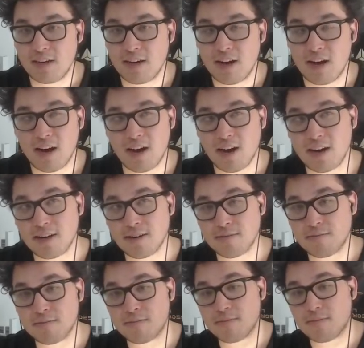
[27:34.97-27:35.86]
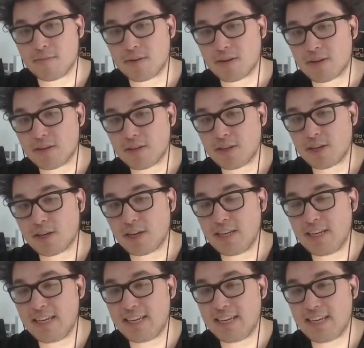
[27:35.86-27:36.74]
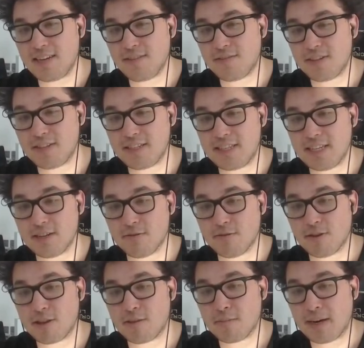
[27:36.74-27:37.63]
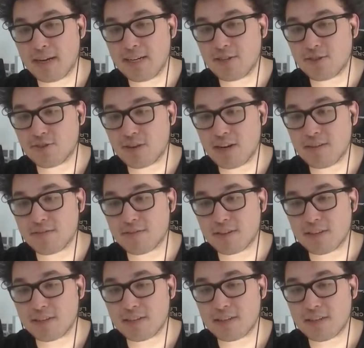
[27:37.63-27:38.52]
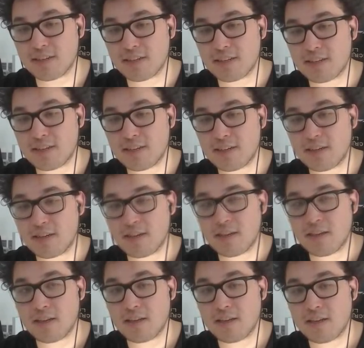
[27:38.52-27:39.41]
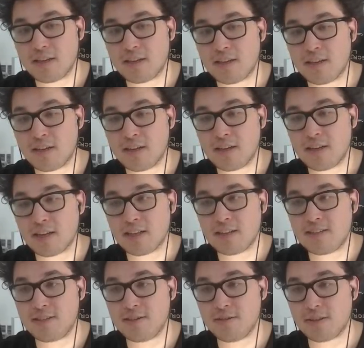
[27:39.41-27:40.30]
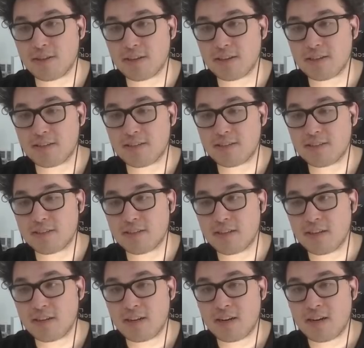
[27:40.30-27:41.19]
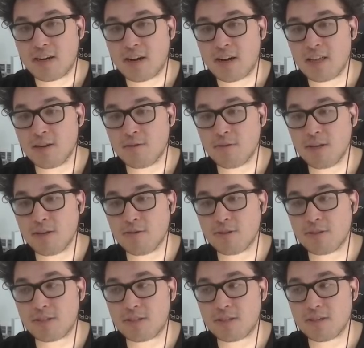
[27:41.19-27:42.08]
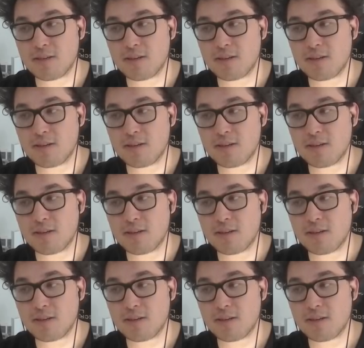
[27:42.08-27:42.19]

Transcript: Can he even deal with my Draven? Yeah, let's do this. I think we use